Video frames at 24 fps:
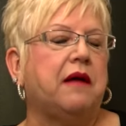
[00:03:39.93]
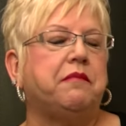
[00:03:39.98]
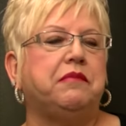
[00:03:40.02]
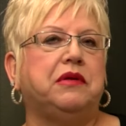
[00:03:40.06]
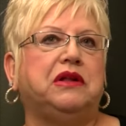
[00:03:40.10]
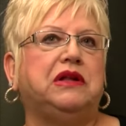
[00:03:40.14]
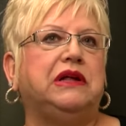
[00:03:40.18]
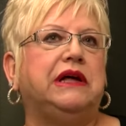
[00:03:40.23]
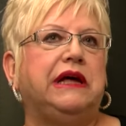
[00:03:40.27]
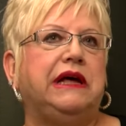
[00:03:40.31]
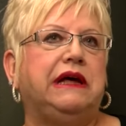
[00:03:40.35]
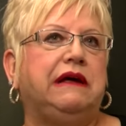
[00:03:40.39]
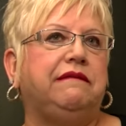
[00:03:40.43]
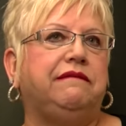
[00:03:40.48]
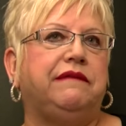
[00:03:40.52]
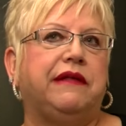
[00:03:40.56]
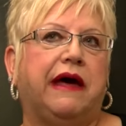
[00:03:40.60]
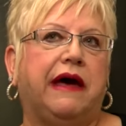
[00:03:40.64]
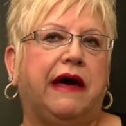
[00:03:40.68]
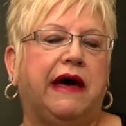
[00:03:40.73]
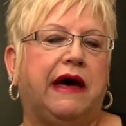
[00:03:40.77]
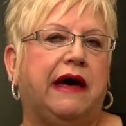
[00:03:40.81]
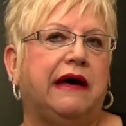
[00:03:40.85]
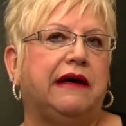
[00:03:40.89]
believe
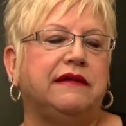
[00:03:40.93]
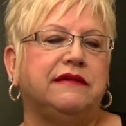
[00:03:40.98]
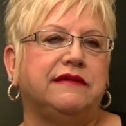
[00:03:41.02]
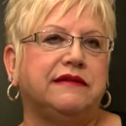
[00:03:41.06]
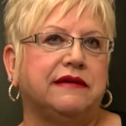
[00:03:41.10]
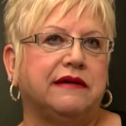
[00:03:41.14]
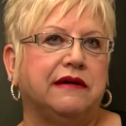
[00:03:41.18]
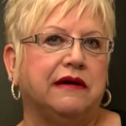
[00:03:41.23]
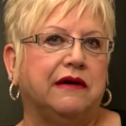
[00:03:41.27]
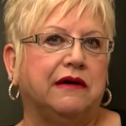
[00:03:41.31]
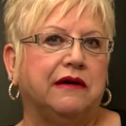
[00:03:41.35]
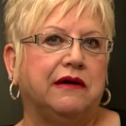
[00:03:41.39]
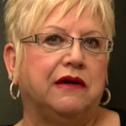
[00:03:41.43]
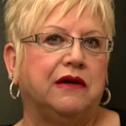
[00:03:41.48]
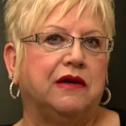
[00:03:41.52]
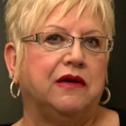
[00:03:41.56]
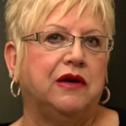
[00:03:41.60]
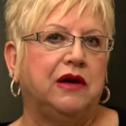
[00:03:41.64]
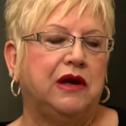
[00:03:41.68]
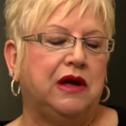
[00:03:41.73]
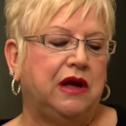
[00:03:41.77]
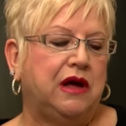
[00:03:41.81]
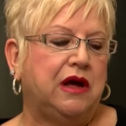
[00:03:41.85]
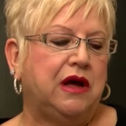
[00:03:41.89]
that
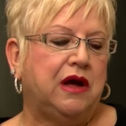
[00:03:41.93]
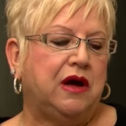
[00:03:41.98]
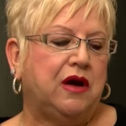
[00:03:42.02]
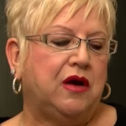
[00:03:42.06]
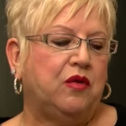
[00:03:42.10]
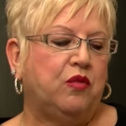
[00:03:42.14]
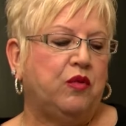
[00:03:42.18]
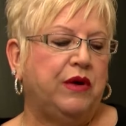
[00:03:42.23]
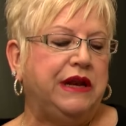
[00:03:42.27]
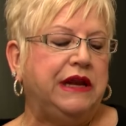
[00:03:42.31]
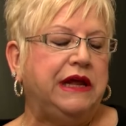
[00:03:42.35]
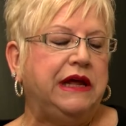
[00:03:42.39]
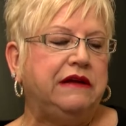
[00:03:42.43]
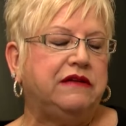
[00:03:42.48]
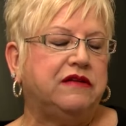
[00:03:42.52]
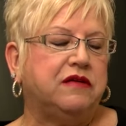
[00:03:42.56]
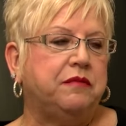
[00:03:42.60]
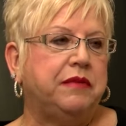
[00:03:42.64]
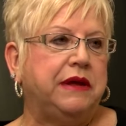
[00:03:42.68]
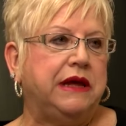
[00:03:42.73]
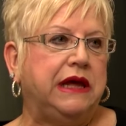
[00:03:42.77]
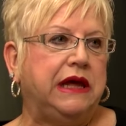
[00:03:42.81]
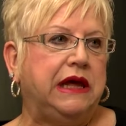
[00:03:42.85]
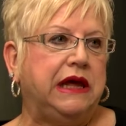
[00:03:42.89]
we need to
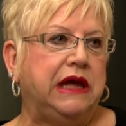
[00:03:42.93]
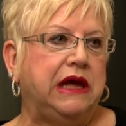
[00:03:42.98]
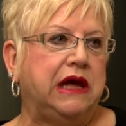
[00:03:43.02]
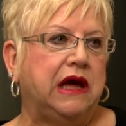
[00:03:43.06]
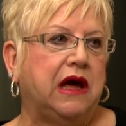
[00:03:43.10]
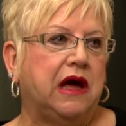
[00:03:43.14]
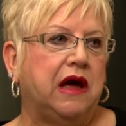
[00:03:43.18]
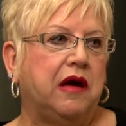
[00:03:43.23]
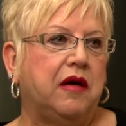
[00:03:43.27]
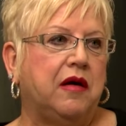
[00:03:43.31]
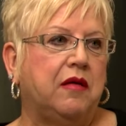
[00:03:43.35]
be